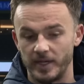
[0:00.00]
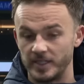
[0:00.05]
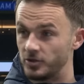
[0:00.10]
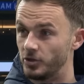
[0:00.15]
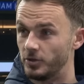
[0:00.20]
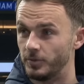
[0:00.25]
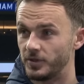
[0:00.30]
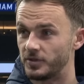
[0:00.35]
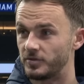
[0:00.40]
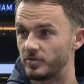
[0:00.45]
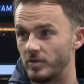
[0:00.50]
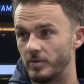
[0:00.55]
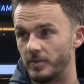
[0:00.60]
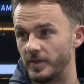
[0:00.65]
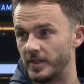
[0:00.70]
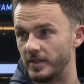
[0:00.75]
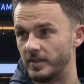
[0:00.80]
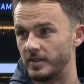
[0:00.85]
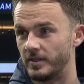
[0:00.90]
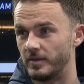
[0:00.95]
had too much from
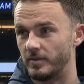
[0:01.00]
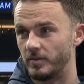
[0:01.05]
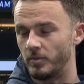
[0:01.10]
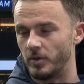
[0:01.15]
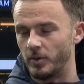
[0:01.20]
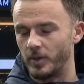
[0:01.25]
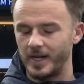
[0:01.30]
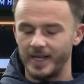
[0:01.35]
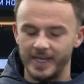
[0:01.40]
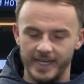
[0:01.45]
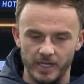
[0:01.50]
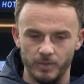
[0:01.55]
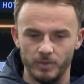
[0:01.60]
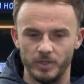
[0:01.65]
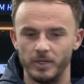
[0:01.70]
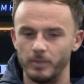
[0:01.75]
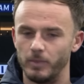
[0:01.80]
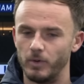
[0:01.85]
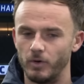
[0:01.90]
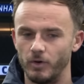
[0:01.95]
it, and we were cleaner with
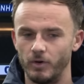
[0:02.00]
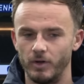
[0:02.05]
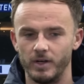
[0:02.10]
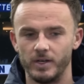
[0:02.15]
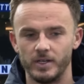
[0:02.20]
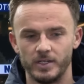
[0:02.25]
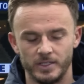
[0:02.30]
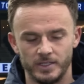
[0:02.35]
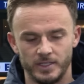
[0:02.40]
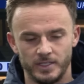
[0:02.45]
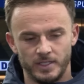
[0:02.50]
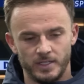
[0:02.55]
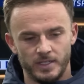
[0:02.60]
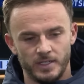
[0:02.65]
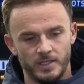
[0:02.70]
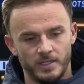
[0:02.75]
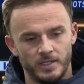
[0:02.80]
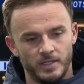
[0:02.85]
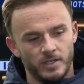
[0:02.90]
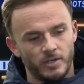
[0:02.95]
the ball.
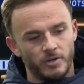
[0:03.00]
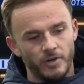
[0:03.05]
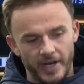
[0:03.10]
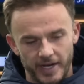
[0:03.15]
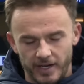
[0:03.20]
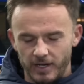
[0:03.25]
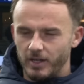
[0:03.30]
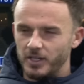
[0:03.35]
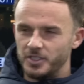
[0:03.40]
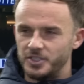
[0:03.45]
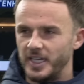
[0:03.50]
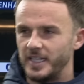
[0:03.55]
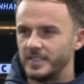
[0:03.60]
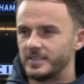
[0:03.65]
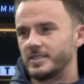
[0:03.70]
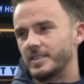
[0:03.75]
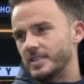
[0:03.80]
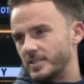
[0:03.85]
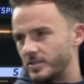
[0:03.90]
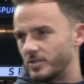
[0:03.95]
Created a lot of
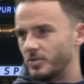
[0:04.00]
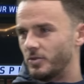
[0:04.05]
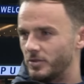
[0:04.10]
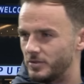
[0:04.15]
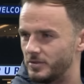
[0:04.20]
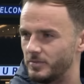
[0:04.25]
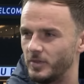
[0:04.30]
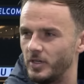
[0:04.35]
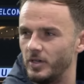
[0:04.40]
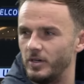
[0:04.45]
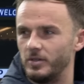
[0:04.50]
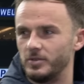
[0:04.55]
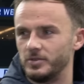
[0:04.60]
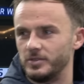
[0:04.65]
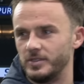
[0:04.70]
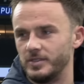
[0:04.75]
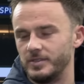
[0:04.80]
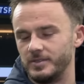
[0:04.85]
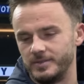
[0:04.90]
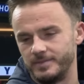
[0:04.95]
chances, scored some goals,
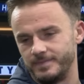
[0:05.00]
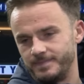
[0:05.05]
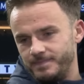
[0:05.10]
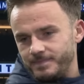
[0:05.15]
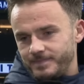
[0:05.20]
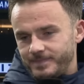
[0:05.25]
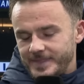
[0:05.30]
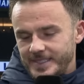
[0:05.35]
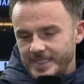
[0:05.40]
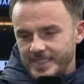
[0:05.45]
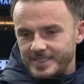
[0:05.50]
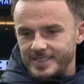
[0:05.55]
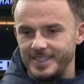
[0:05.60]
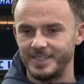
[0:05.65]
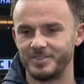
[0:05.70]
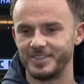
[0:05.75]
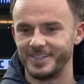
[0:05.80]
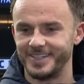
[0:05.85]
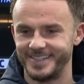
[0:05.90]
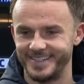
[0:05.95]
and it's
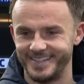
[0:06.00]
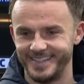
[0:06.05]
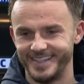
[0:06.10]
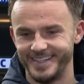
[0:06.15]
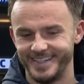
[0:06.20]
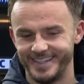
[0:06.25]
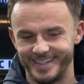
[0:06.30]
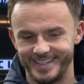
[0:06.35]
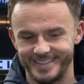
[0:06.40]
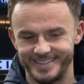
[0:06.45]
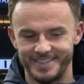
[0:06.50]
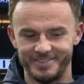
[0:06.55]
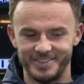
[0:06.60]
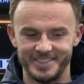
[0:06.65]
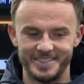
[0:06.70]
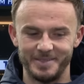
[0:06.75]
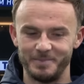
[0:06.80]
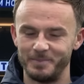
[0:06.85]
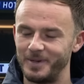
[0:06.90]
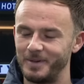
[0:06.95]
never
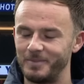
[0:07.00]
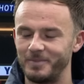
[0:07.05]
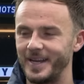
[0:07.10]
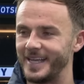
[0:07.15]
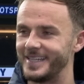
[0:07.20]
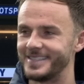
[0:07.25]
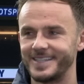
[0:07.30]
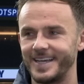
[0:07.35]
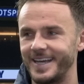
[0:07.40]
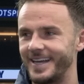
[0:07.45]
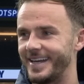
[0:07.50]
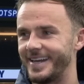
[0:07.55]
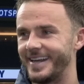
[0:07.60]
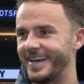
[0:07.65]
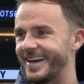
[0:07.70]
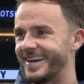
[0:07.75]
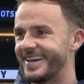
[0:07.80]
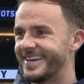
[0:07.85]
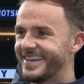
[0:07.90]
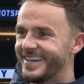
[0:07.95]
simple and plain sailing
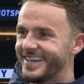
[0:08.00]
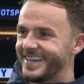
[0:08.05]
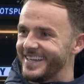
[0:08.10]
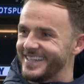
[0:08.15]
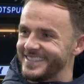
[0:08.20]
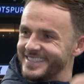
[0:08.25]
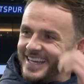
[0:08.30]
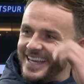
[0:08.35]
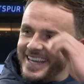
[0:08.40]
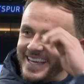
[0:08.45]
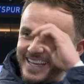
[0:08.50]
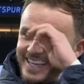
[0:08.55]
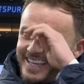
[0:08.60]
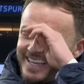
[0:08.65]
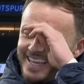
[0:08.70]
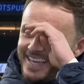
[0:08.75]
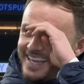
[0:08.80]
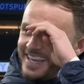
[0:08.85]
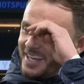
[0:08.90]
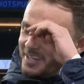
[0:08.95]
here.
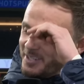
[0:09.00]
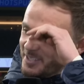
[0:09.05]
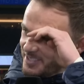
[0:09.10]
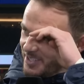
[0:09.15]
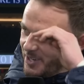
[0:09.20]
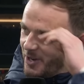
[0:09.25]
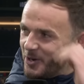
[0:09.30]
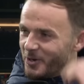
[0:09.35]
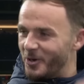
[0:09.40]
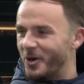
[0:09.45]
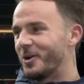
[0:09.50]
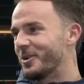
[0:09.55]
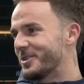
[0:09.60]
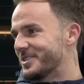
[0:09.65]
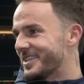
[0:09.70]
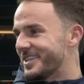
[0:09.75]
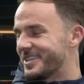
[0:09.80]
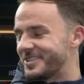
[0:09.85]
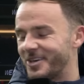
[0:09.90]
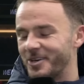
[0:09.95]
There's a lot of goals
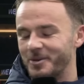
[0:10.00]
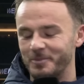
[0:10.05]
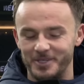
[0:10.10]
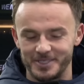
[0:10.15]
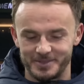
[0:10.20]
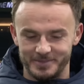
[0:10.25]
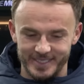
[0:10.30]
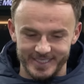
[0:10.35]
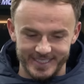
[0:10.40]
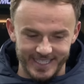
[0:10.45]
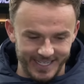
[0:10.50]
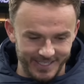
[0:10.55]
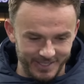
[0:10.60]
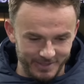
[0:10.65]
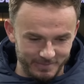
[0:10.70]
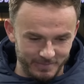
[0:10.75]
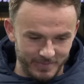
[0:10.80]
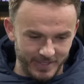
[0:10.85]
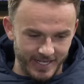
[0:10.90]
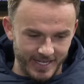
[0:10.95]
at the Tottenham Hotspur
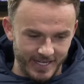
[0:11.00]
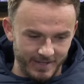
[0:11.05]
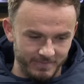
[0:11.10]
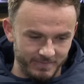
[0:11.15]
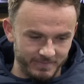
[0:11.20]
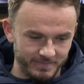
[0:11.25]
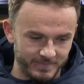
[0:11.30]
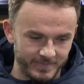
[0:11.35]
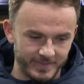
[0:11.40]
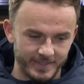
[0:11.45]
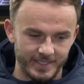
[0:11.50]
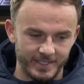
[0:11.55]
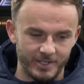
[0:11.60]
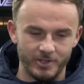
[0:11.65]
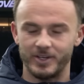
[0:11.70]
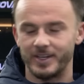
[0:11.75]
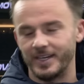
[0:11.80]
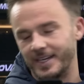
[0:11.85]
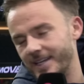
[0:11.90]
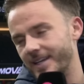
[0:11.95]
Stadium, but
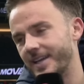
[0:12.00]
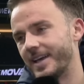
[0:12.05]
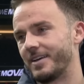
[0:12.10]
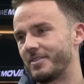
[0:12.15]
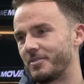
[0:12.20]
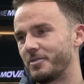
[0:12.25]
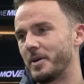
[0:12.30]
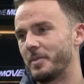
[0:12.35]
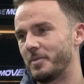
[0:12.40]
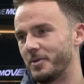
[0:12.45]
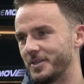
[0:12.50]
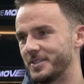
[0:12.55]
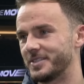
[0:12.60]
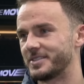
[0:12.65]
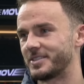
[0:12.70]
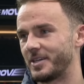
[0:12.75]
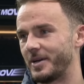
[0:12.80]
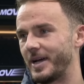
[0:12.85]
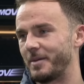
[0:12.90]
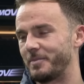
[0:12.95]
luckily, 3 points,
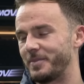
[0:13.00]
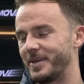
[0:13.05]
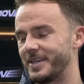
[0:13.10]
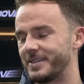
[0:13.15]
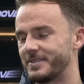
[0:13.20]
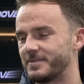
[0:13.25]
so happy.